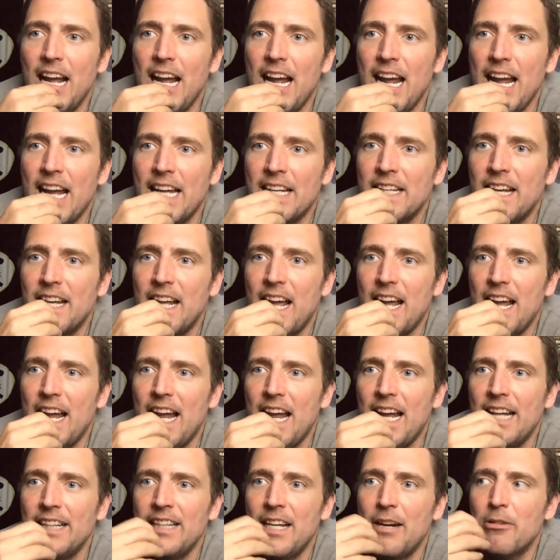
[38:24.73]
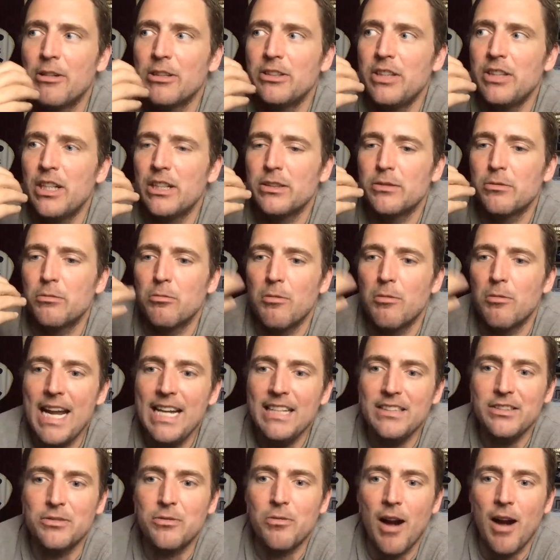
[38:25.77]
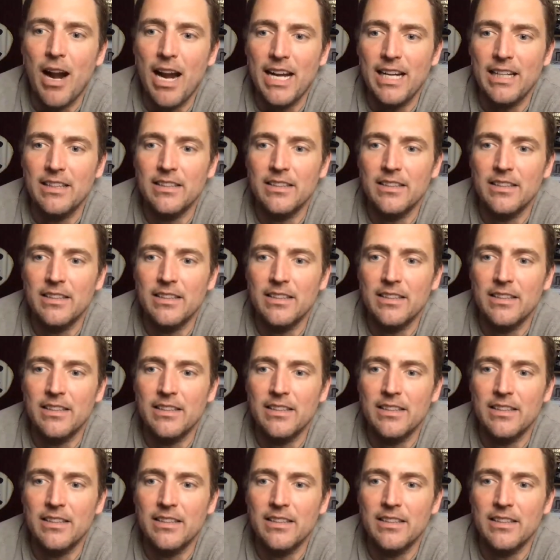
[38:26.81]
And they were just raised right.